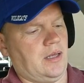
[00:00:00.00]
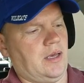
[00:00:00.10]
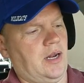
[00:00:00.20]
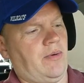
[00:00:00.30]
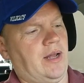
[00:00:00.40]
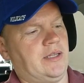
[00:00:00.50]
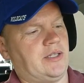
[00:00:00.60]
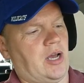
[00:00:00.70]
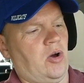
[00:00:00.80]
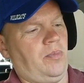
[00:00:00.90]
Anyway,
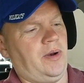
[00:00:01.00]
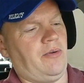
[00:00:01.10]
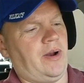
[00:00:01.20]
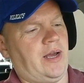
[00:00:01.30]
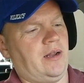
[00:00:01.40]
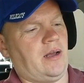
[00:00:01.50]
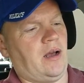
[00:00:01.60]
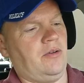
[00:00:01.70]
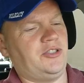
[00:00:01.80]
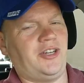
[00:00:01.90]
let's open it right up.
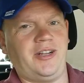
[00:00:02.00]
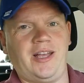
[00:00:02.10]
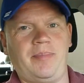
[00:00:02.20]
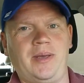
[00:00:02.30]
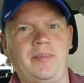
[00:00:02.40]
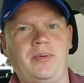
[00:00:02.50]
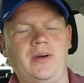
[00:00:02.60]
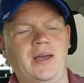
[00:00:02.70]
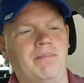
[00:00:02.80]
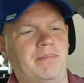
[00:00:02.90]
Oh, did you hear that, people?
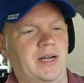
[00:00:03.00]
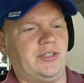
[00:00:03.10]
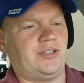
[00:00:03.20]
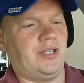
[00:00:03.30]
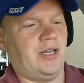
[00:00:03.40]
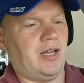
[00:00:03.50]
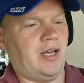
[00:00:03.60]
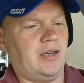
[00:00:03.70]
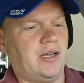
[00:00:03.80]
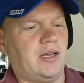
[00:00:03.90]
It busted
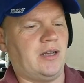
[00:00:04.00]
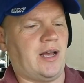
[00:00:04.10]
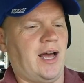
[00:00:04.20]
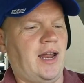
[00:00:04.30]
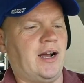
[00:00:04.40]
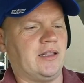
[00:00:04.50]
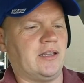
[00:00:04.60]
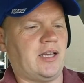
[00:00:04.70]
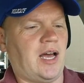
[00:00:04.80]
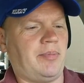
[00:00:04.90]
a nut. I like
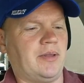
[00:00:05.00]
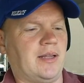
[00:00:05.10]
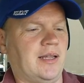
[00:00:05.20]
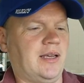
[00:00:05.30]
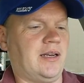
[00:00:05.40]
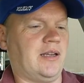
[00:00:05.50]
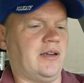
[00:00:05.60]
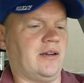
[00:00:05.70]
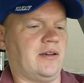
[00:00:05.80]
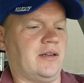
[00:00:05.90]
the top of the lid
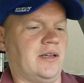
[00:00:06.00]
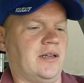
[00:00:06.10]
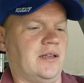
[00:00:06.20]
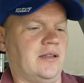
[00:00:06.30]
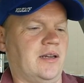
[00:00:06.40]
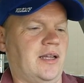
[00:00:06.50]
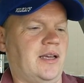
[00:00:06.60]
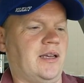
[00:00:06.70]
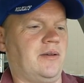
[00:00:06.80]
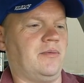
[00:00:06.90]
here.
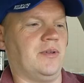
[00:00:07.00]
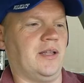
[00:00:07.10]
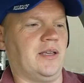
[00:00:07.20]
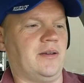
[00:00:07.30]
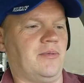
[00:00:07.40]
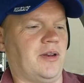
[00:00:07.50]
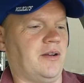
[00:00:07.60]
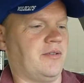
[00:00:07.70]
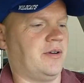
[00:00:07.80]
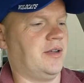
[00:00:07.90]
The lid,
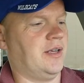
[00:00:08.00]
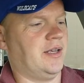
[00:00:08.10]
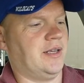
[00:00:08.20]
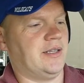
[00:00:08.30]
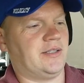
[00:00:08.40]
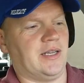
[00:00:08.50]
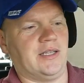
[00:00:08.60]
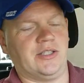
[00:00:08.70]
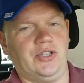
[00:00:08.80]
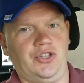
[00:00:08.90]
whatever,
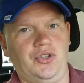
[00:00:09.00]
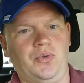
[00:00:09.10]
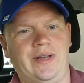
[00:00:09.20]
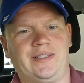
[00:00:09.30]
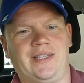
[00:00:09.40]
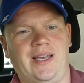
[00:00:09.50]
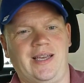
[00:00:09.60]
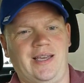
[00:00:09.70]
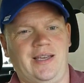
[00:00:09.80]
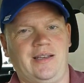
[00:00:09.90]
says
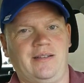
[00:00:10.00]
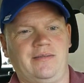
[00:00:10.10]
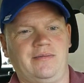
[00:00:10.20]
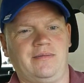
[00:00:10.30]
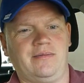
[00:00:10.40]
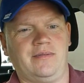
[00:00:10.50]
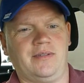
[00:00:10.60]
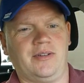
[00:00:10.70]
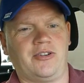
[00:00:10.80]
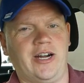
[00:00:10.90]
USA.
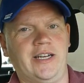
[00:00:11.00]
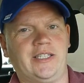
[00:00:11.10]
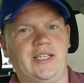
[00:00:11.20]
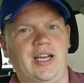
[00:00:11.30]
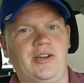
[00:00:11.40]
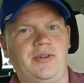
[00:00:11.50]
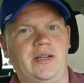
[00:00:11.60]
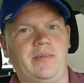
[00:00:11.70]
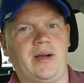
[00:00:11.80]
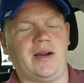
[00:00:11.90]
Greatest country in the